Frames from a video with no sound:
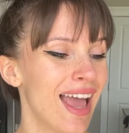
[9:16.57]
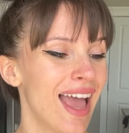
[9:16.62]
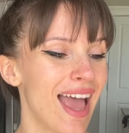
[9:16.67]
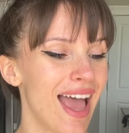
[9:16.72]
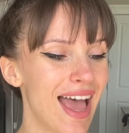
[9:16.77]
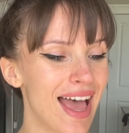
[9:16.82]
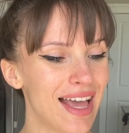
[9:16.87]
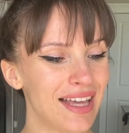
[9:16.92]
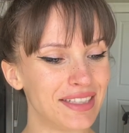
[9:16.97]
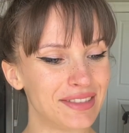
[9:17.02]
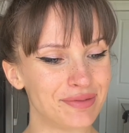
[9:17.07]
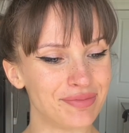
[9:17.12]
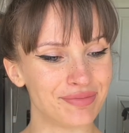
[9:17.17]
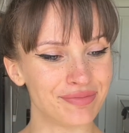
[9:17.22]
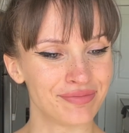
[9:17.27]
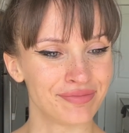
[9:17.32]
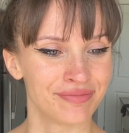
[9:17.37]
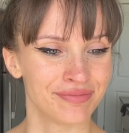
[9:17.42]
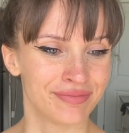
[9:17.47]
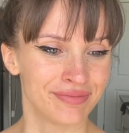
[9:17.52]
And
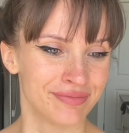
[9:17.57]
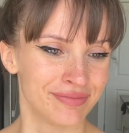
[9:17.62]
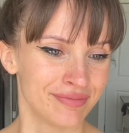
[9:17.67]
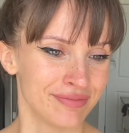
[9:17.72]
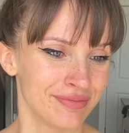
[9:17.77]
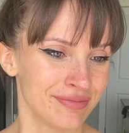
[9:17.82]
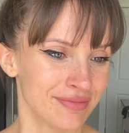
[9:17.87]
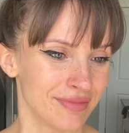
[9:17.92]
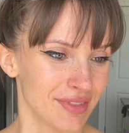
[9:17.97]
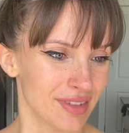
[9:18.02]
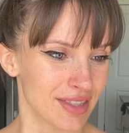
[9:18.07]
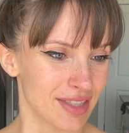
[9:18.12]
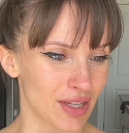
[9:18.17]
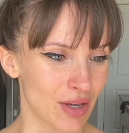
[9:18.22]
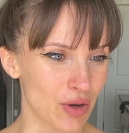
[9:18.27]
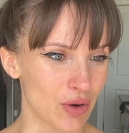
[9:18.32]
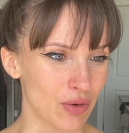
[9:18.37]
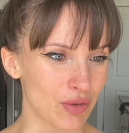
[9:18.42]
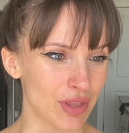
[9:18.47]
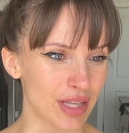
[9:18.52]

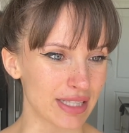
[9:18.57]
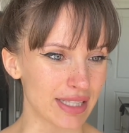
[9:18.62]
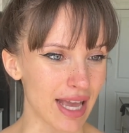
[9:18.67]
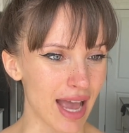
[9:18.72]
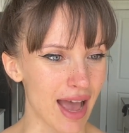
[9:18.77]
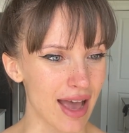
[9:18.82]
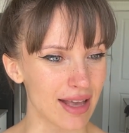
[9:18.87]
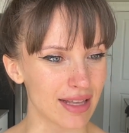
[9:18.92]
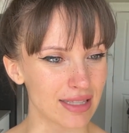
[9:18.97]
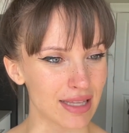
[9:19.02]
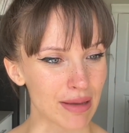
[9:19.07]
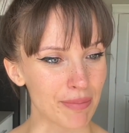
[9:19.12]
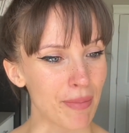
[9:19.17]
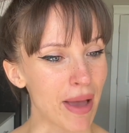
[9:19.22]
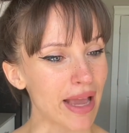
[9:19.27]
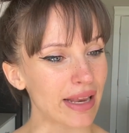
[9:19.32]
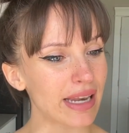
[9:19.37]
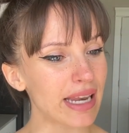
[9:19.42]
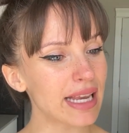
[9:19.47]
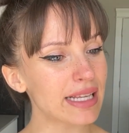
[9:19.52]
so this has like
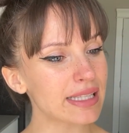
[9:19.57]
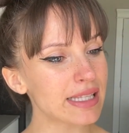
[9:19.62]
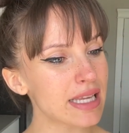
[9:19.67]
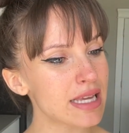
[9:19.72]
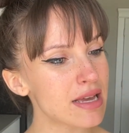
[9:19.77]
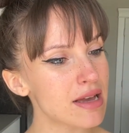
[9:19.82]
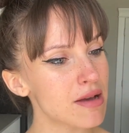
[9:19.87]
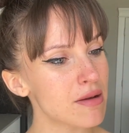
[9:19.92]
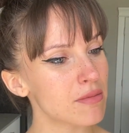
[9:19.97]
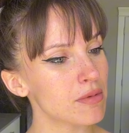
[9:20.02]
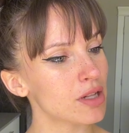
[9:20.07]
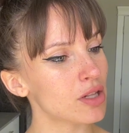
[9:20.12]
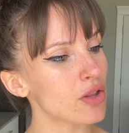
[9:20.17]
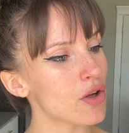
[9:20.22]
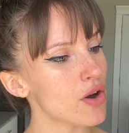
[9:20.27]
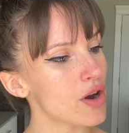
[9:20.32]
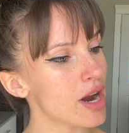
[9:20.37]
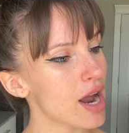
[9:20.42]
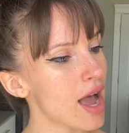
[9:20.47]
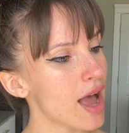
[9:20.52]
magnesium,
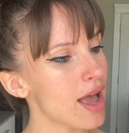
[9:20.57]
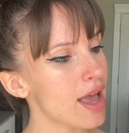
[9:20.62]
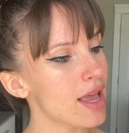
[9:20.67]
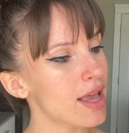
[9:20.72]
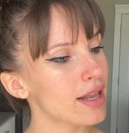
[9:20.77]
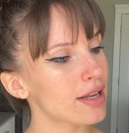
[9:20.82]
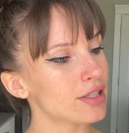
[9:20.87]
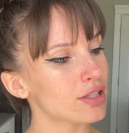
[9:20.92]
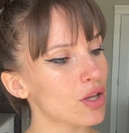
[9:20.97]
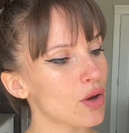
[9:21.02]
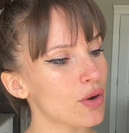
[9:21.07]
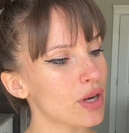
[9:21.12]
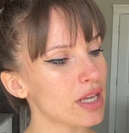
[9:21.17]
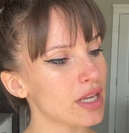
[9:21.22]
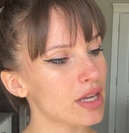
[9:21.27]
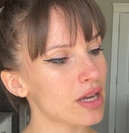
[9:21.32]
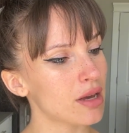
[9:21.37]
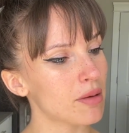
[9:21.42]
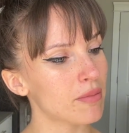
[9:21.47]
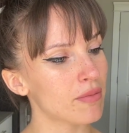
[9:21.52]
chloride,
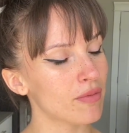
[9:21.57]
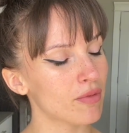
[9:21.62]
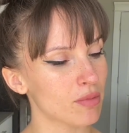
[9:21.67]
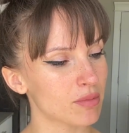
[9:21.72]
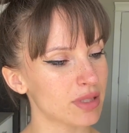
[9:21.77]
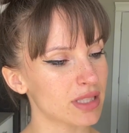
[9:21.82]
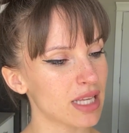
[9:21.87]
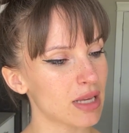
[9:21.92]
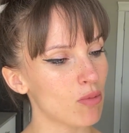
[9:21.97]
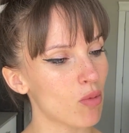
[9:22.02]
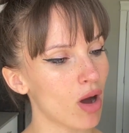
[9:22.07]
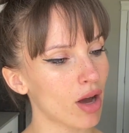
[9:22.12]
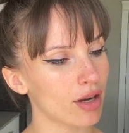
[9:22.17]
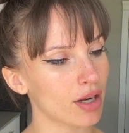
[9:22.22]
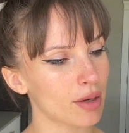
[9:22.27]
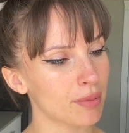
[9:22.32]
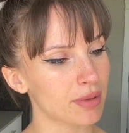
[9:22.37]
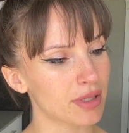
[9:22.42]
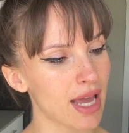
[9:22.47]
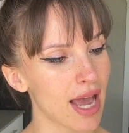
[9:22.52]
sodium from seawater,
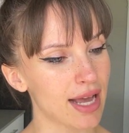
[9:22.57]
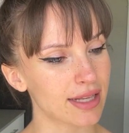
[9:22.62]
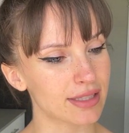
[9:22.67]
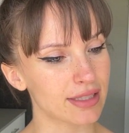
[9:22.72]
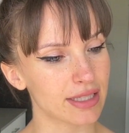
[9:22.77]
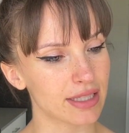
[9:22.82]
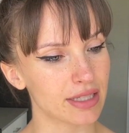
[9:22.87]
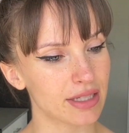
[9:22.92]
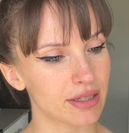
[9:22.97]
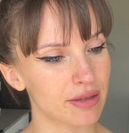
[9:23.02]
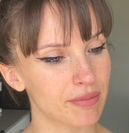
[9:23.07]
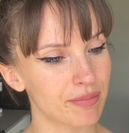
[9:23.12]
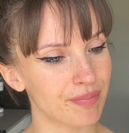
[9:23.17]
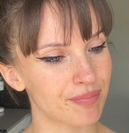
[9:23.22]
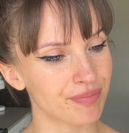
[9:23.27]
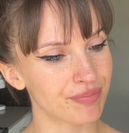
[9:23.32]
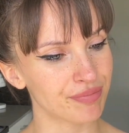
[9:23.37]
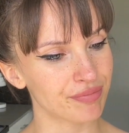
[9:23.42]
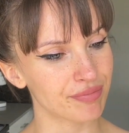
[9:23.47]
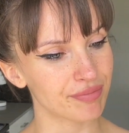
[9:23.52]

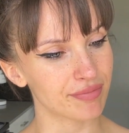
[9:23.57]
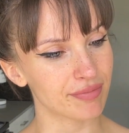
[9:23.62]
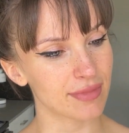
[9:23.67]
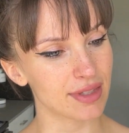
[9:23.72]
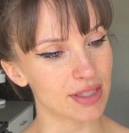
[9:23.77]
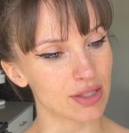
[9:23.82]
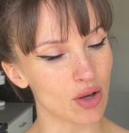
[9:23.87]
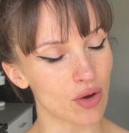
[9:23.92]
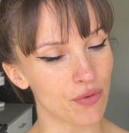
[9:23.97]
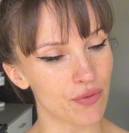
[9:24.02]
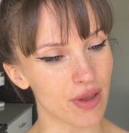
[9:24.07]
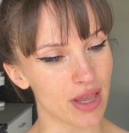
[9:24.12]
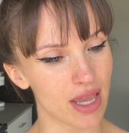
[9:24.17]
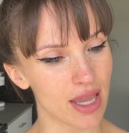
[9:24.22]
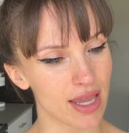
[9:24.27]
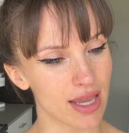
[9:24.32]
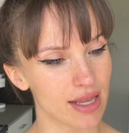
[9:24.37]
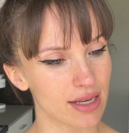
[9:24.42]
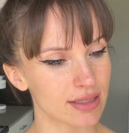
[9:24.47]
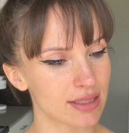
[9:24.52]
potassium,
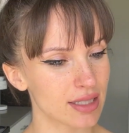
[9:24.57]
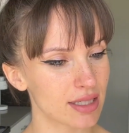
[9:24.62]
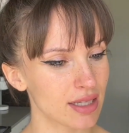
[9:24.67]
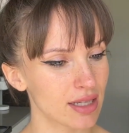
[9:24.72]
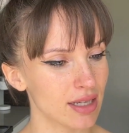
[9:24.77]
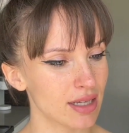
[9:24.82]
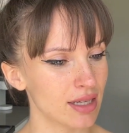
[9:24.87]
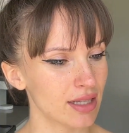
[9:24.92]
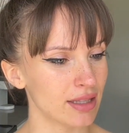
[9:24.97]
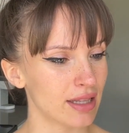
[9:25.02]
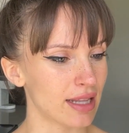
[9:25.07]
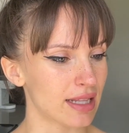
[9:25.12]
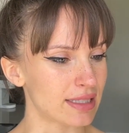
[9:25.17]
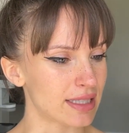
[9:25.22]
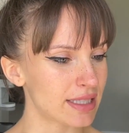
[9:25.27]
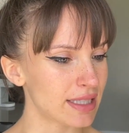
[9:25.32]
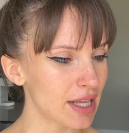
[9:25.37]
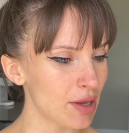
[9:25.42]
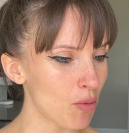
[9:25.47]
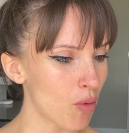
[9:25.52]
sulfate, then
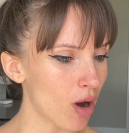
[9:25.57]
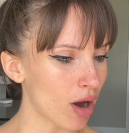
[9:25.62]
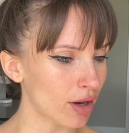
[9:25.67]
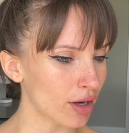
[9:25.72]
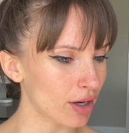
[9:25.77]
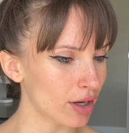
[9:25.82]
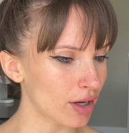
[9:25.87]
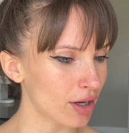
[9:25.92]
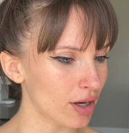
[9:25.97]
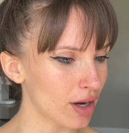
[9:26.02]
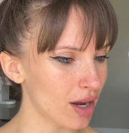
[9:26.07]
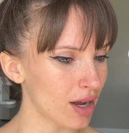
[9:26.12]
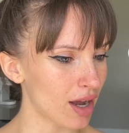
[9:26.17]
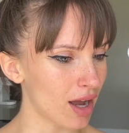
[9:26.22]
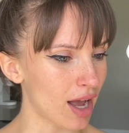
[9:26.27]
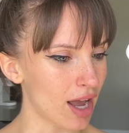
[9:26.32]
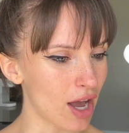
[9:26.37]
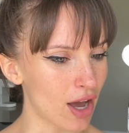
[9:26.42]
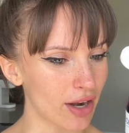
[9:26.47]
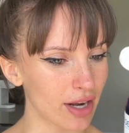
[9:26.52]
seawater,
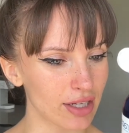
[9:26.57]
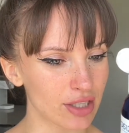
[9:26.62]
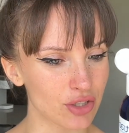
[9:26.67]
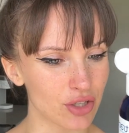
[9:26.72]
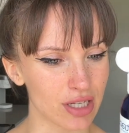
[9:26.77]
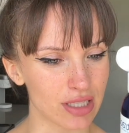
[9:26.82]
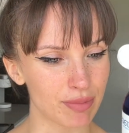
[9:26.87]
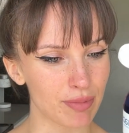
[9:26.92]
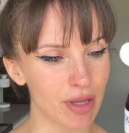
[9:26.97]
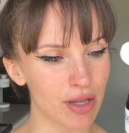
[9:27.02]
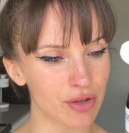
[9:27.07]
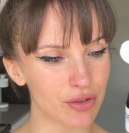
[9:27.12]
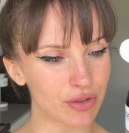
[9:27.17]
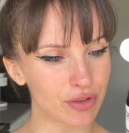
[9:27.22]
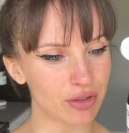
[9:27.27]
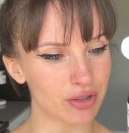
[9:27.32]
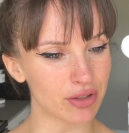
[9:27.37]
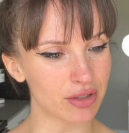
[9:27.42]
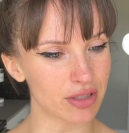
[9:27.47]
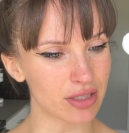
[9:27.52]
ionic trace
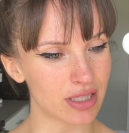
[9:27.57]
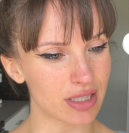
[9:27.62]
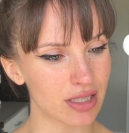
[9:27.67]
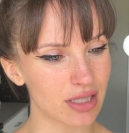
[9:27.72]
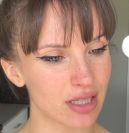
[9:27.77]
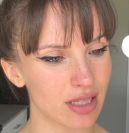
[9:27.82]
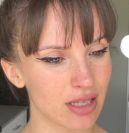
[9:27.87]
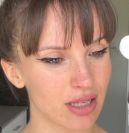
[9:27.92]
minerals,